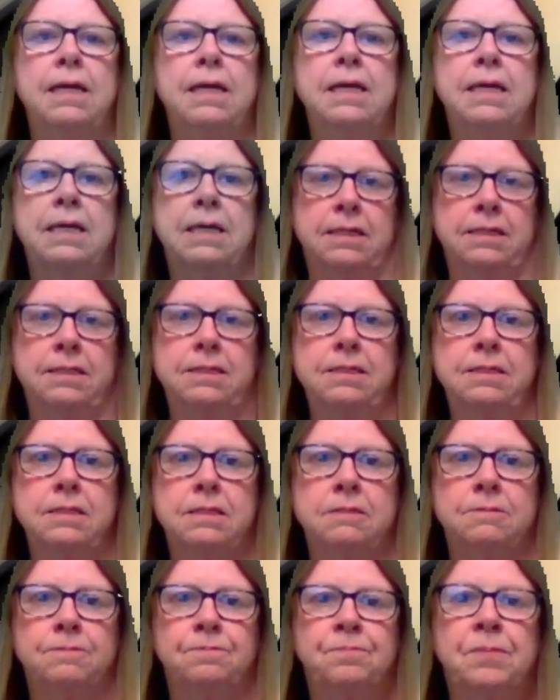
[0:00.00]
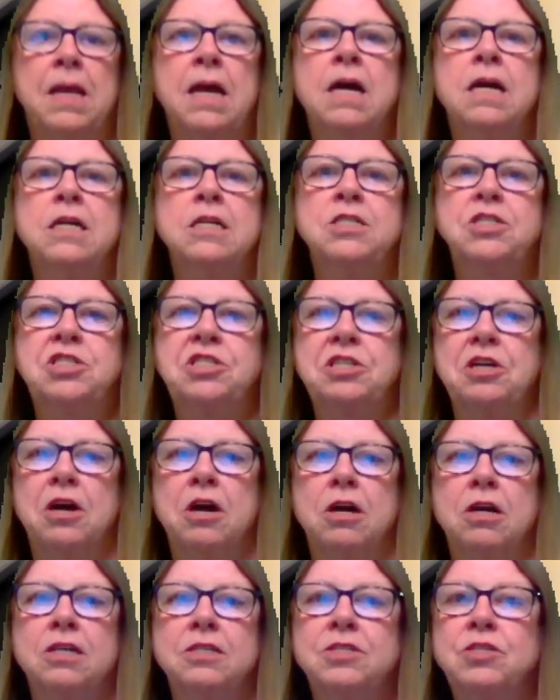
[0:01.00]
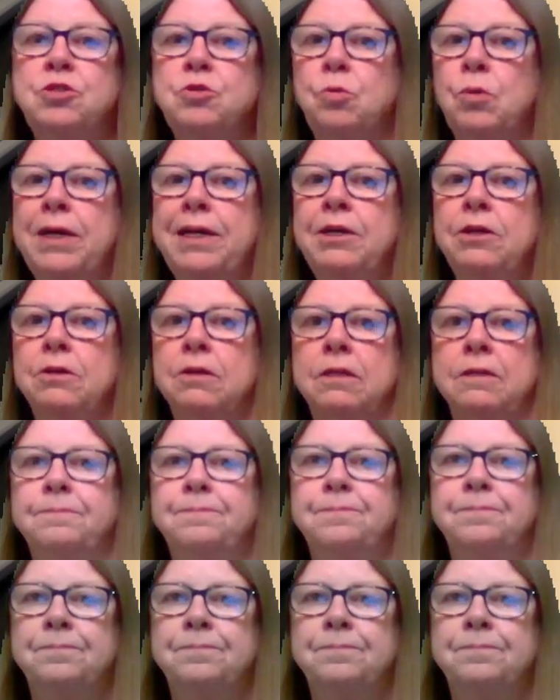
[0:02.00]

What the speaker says: is stars twinkle